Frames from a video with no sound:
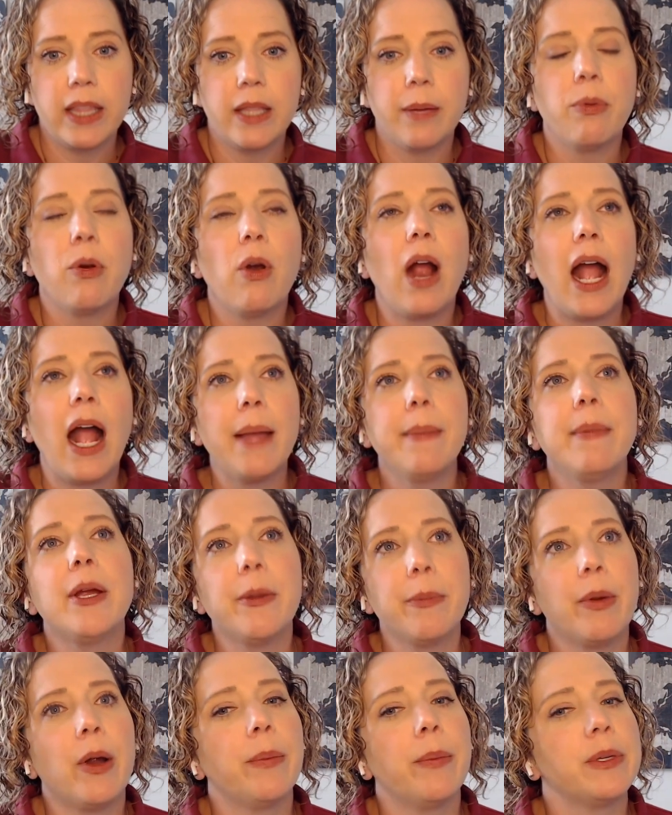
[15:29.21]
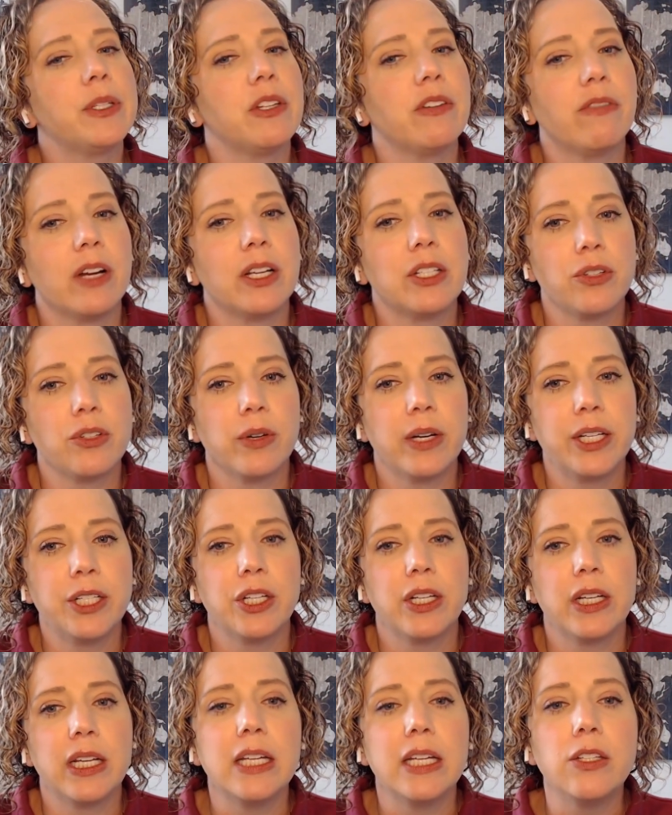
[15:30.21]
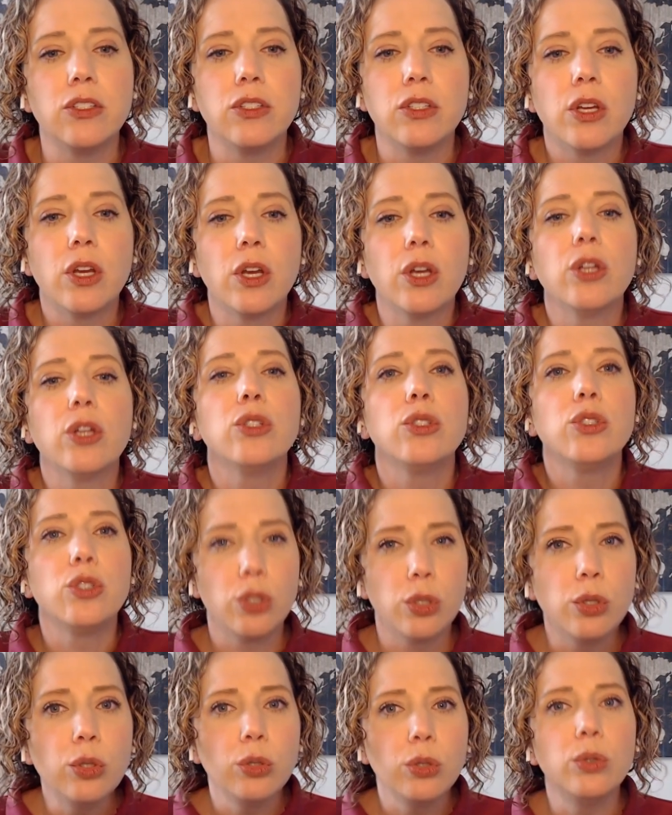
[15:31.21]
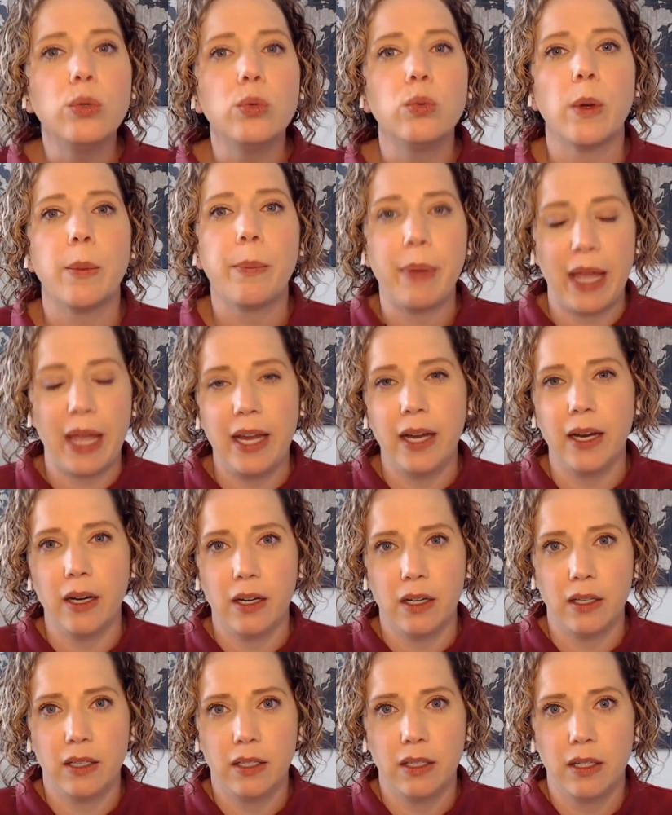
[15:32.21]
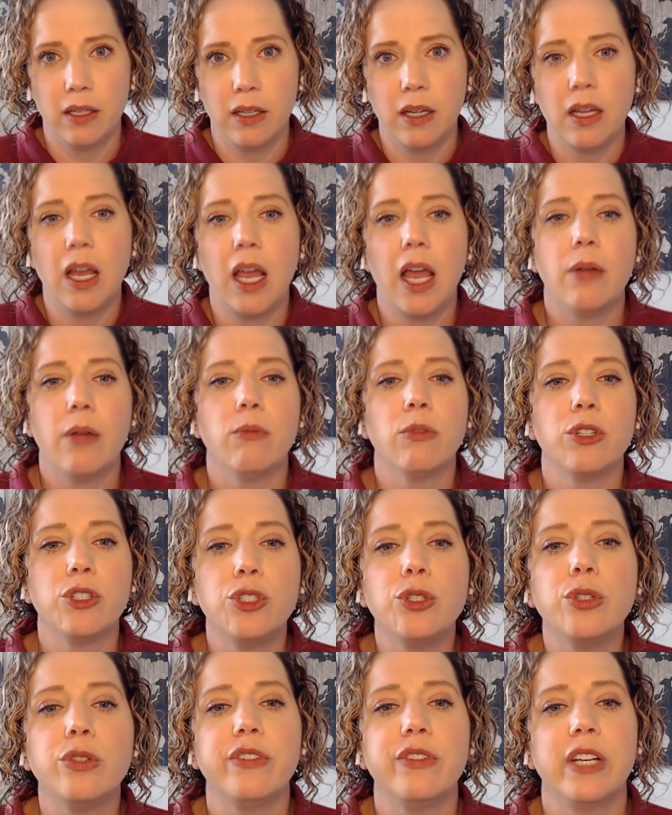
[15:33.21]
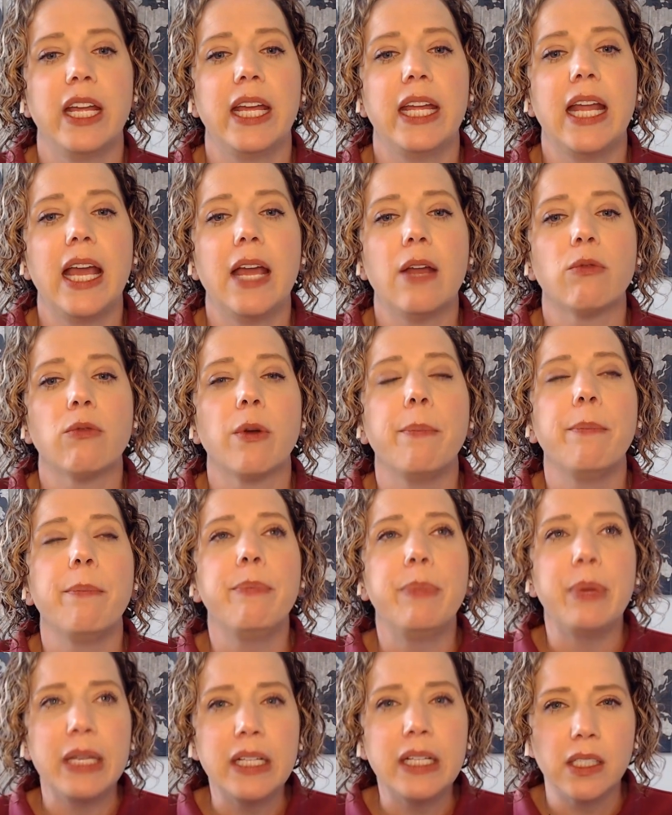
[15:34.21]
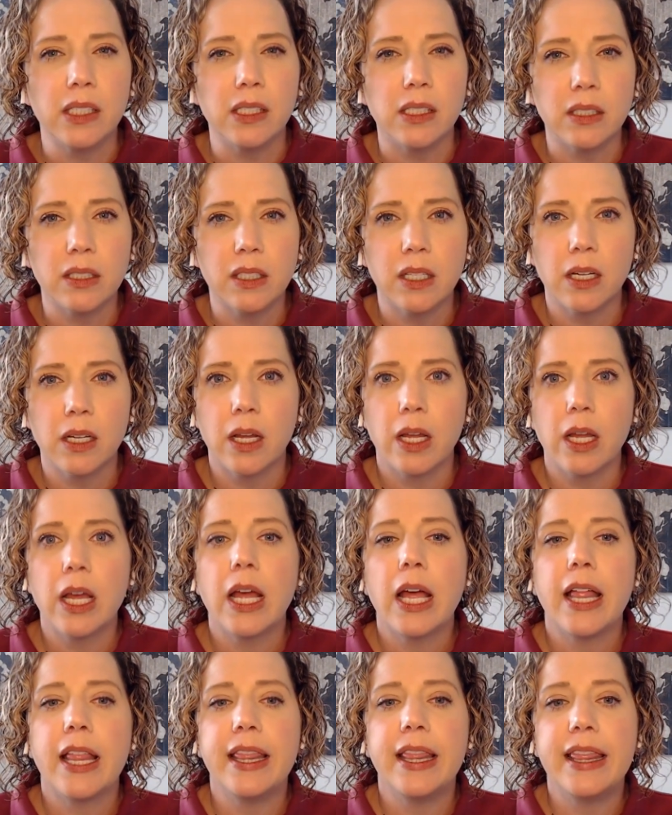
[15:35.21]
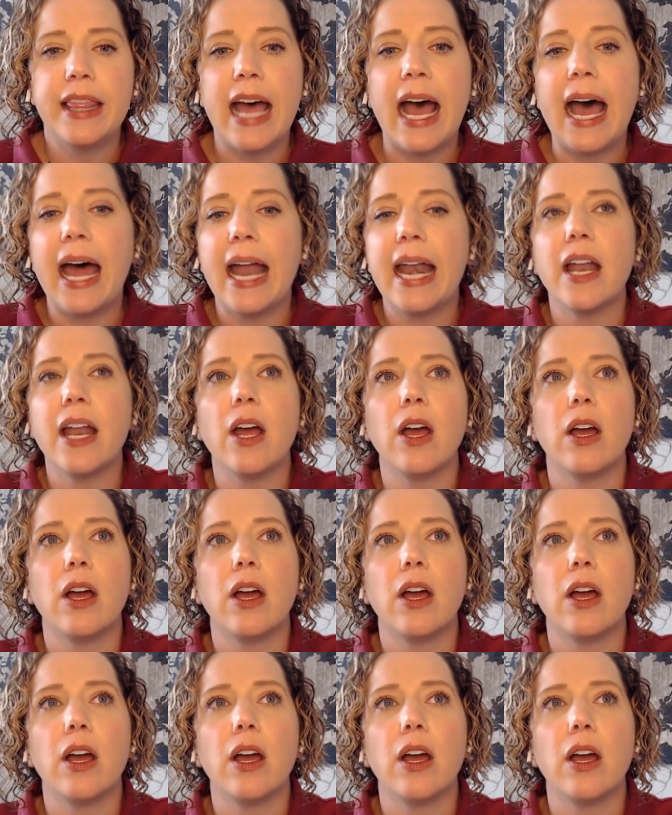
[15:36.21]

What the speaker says: The primary purpose of restoration is to repair and rejuvenate and rebuild that